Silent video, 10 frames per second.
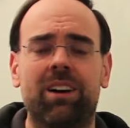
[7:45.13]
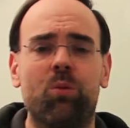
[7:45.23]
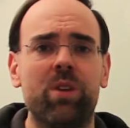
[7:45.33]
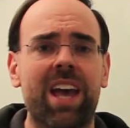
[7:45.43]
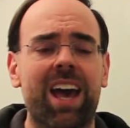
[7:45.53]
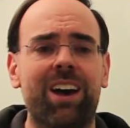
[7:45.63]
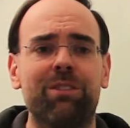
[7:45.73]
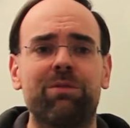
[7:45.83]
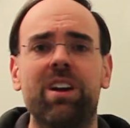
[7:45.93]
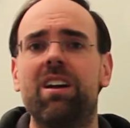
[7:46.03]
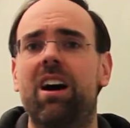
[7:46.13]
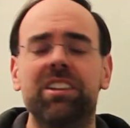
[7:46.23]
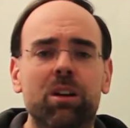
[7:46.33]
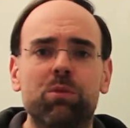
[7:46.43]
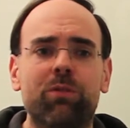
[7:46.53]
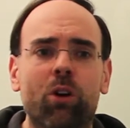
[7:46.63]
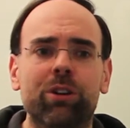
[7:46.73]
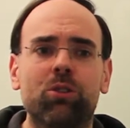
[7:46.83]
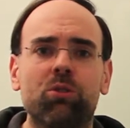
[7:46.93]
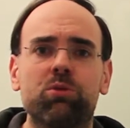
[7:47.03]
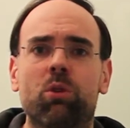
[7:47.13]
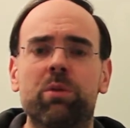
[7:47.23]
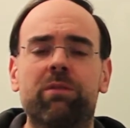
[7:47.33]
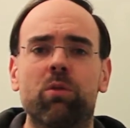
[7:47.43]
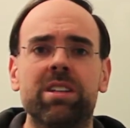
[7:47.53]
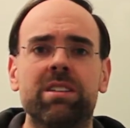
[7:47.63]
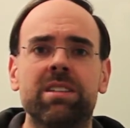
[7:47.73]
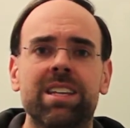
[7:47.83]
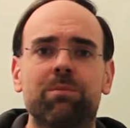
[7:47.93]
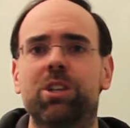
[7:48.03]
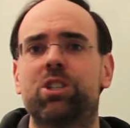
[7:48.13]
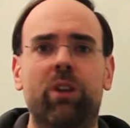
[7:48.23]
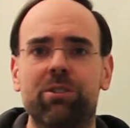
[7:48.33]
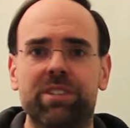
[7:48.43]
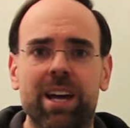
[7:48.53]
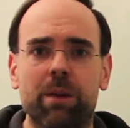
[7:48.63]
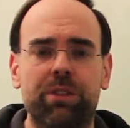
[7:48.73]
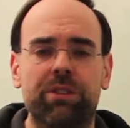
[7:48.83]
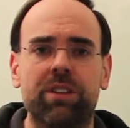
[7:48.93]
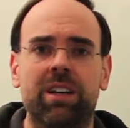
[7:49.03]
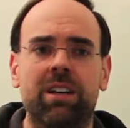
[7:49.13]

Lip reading: We have a number of articles where we've written in much greater depth,